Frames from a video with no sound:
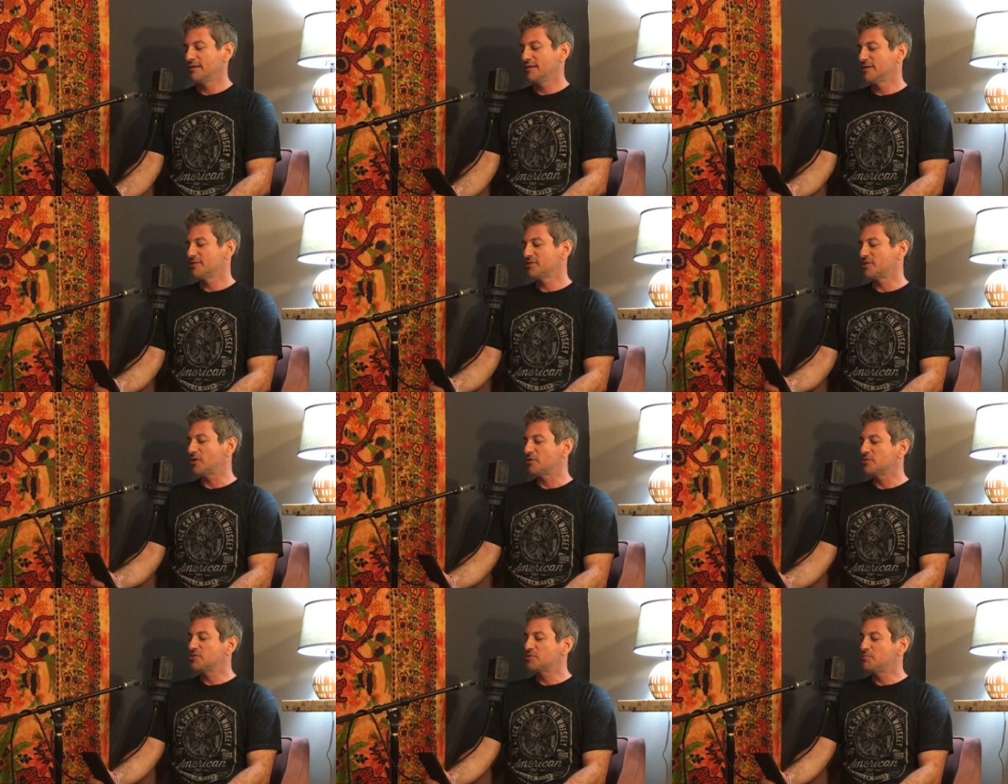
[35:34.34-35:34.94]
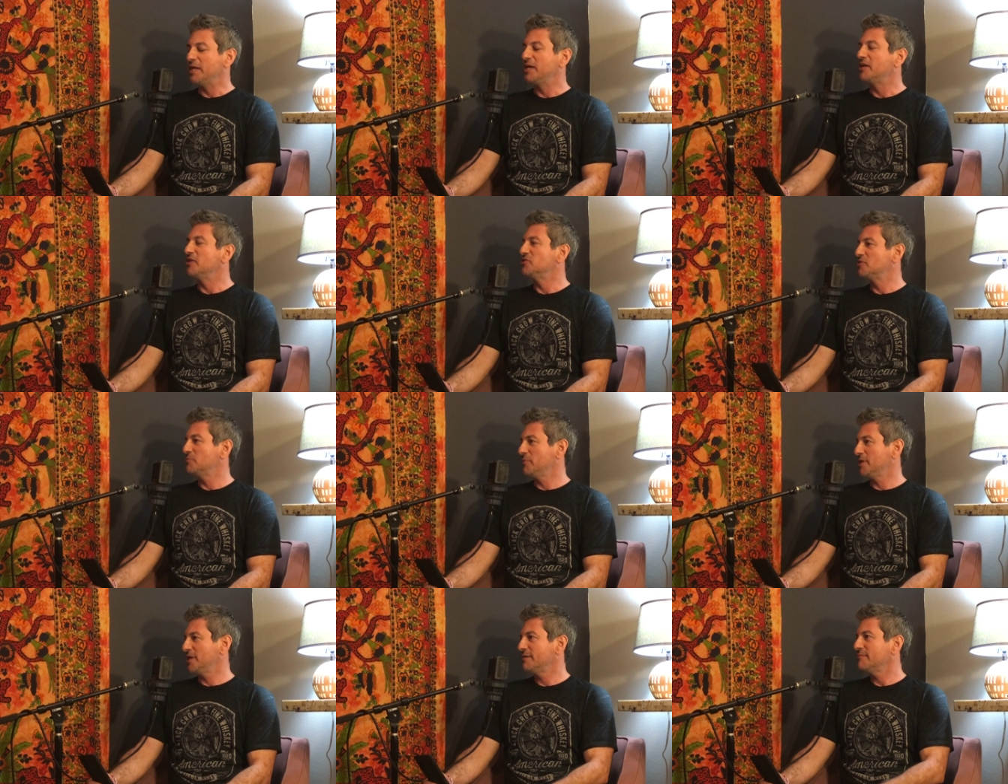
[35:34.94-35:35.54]
So it's speaking
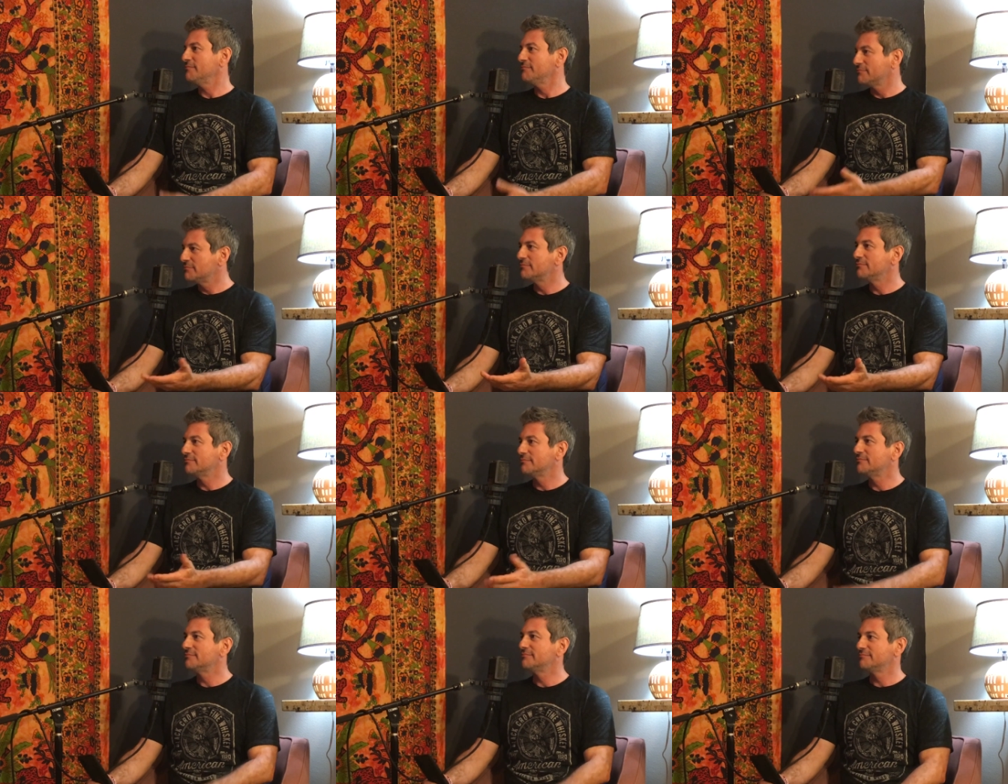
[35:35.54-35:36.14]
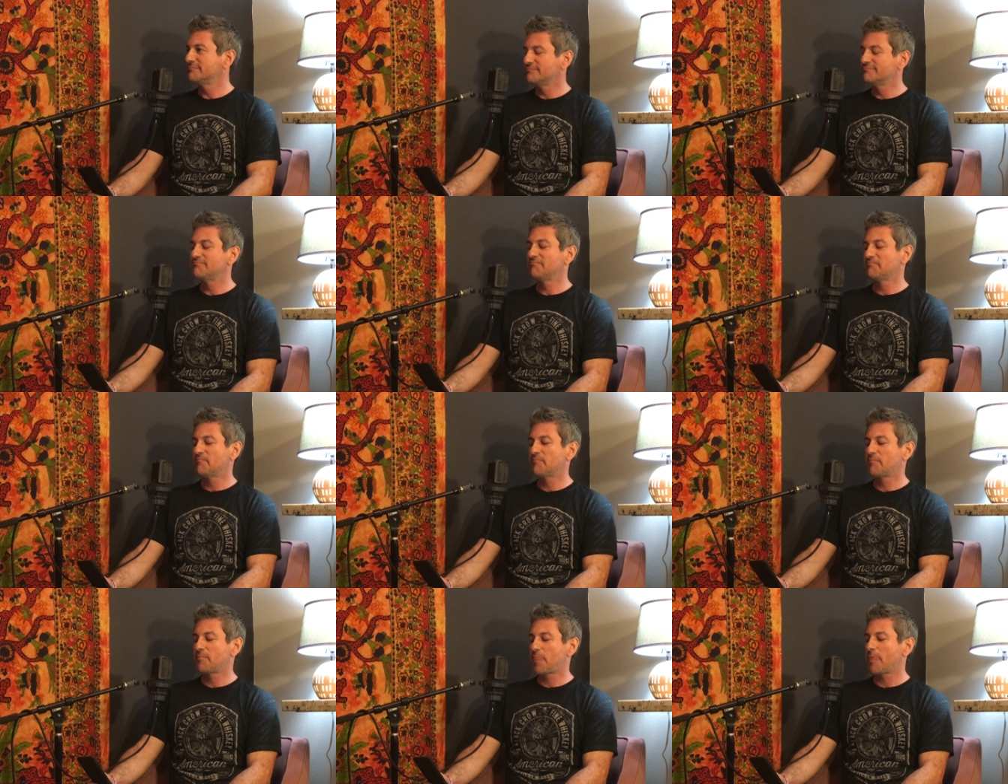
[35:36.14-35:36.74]
to me,
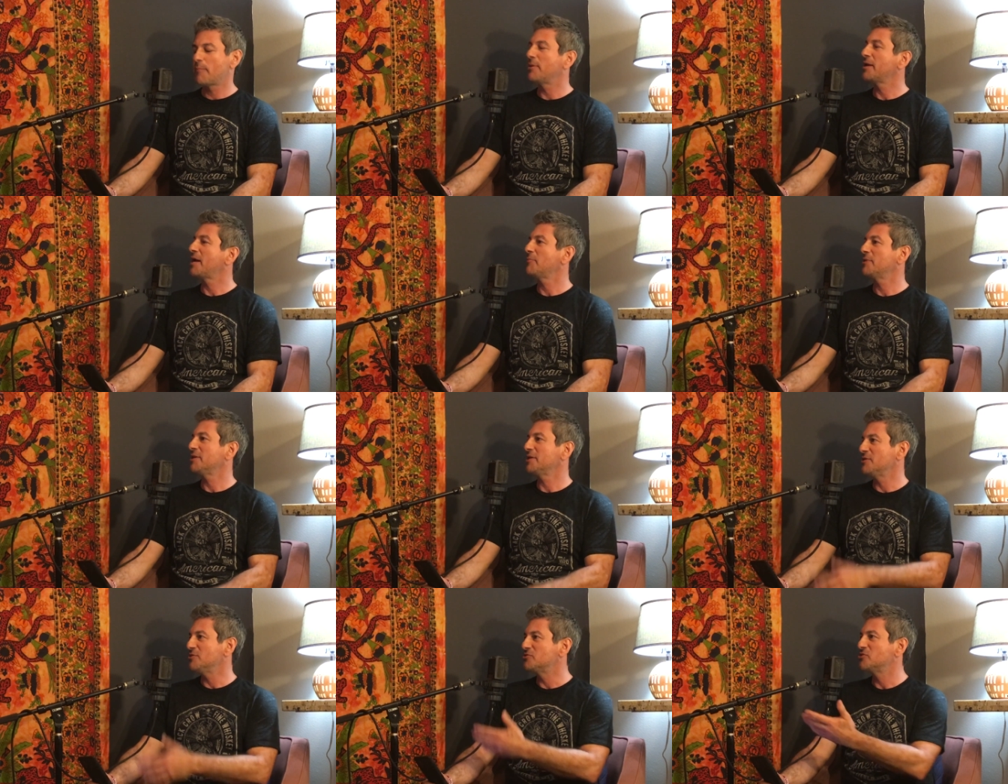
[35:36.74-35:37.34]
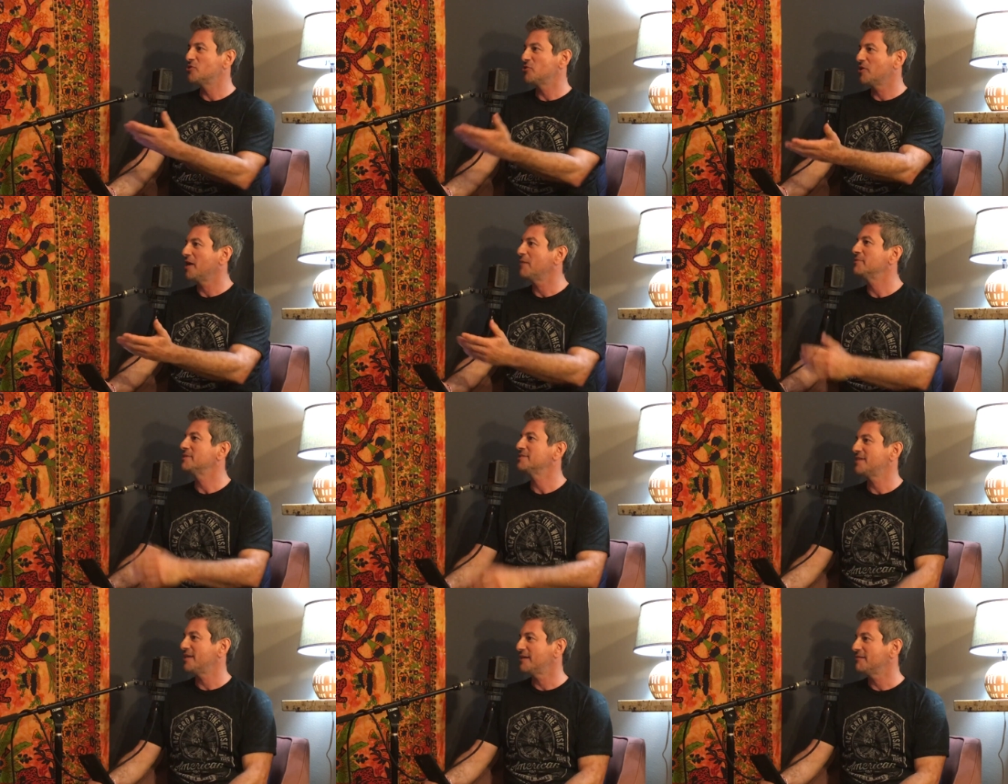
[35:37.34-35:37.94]
but I'm going to use your
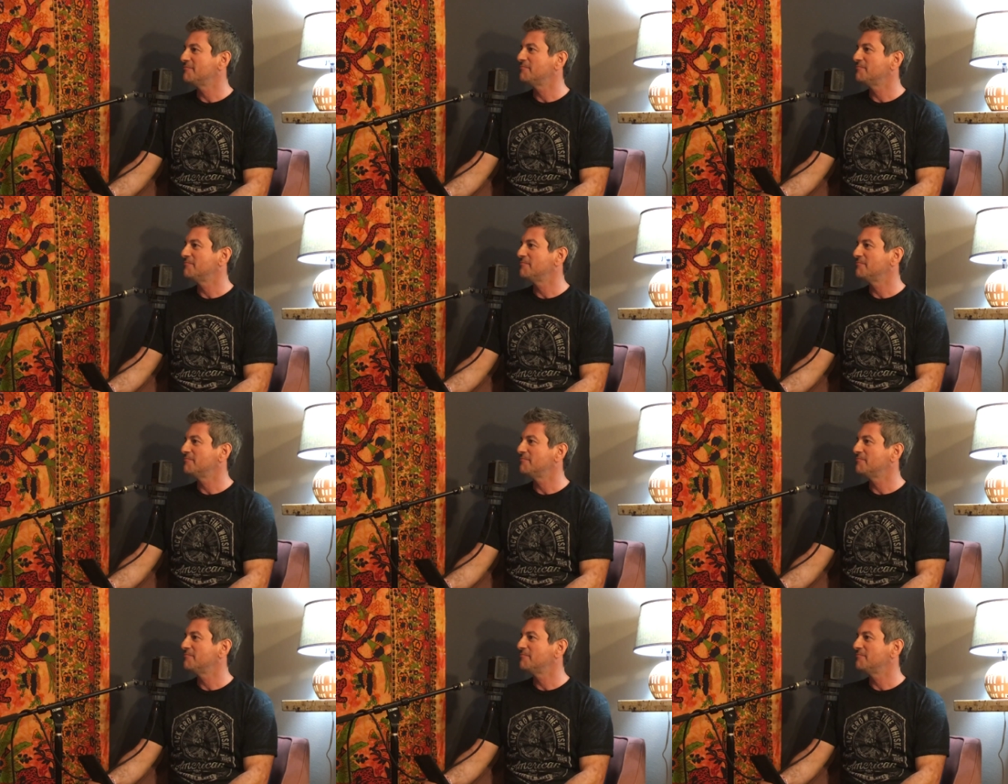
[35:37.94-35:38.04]
name instead.